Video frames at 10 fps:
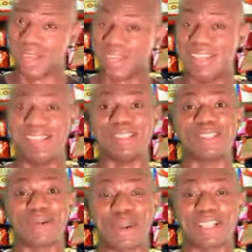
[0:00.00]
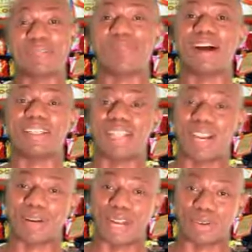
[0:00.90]
is directed by
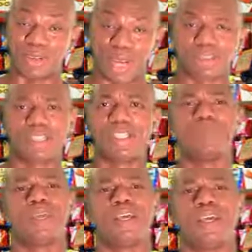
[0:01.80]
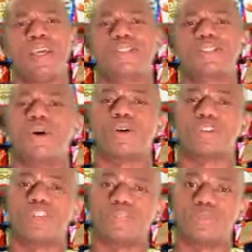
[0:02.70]
Darren Aronofsky and stars
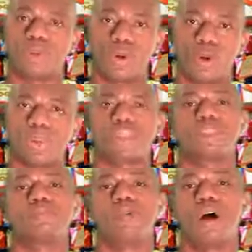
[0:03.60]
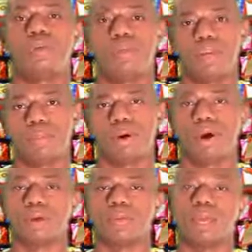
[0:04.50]
Jennifer Lawrence, Javier
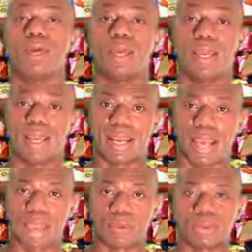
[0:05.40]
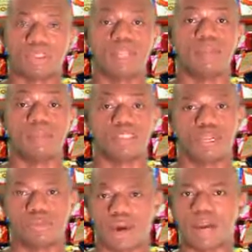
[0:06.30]
Bardem, Ed Harris, and Michelle
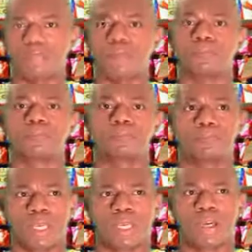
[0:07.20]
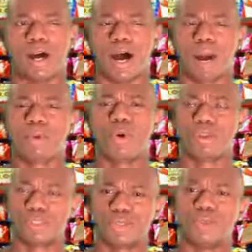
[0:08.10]
Pfeiffer. I'm going
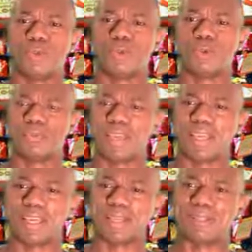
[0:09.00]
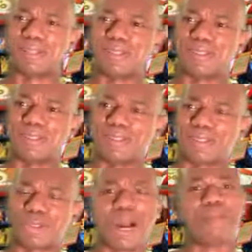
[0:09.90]
to
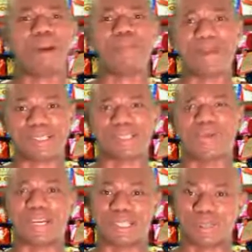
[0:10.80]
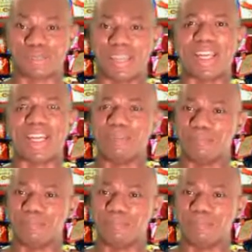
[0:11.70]
try my best to explain